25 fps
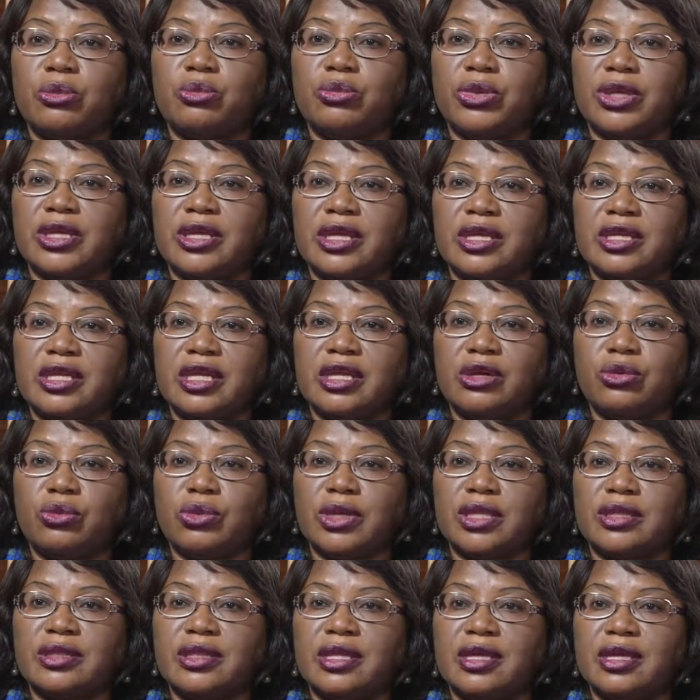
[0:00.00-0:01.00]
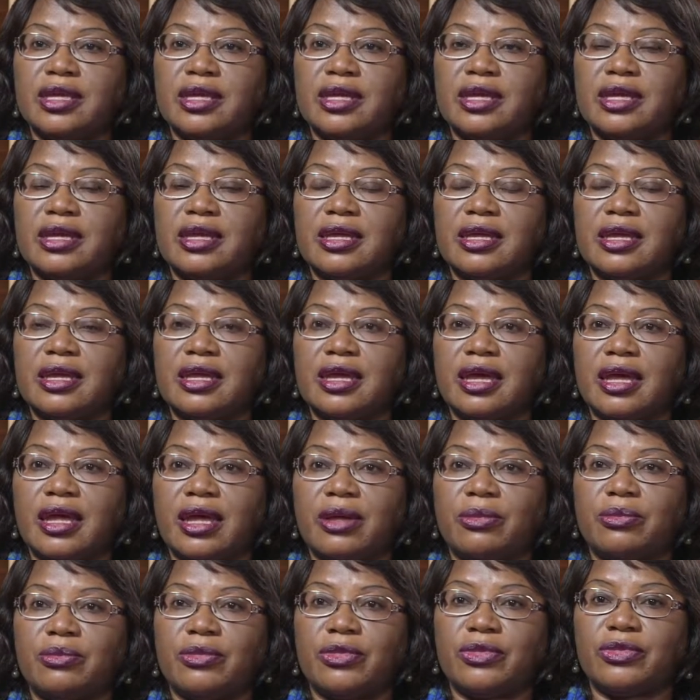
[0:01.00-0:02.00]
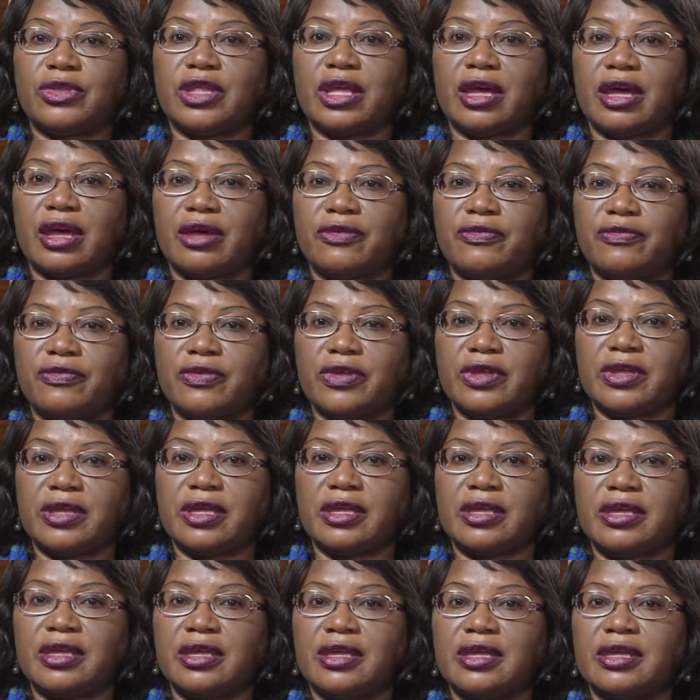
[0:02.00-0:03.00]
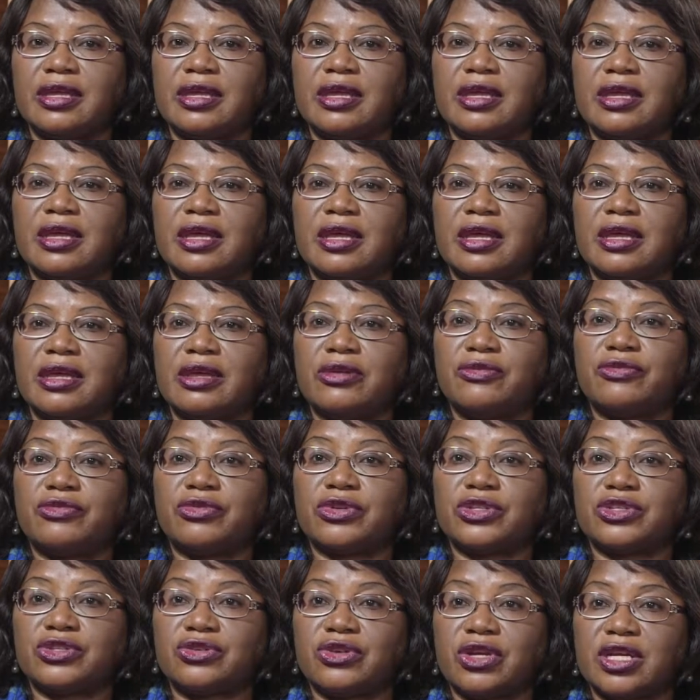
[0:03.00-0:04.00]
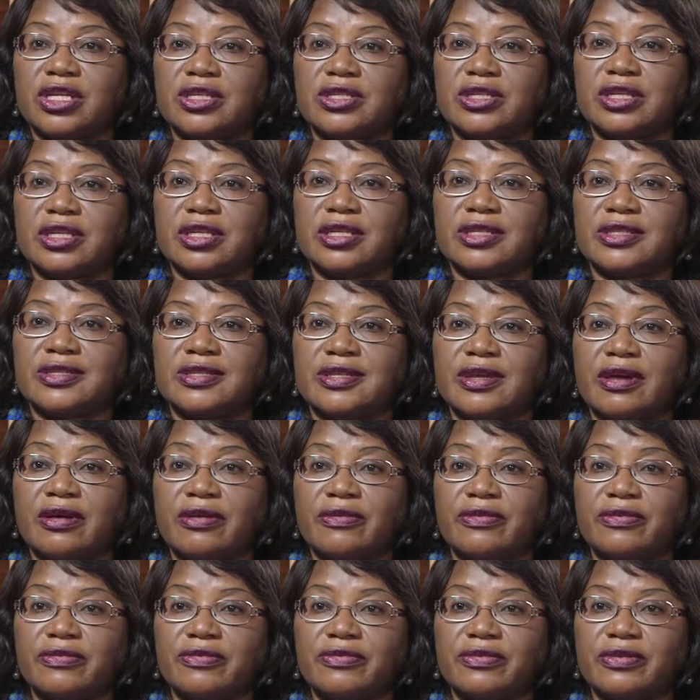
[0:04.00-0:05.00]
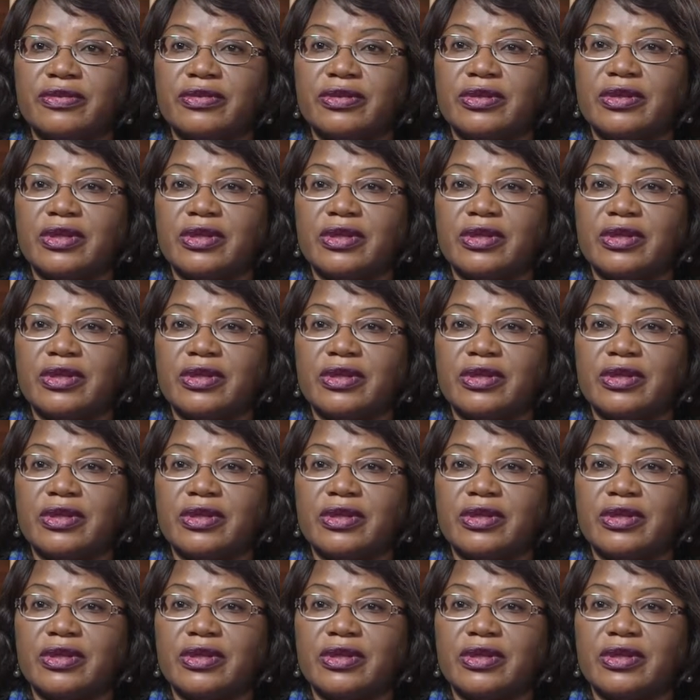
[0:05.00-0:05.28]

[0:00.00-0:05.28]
beginning with the AFI infrastructure itself.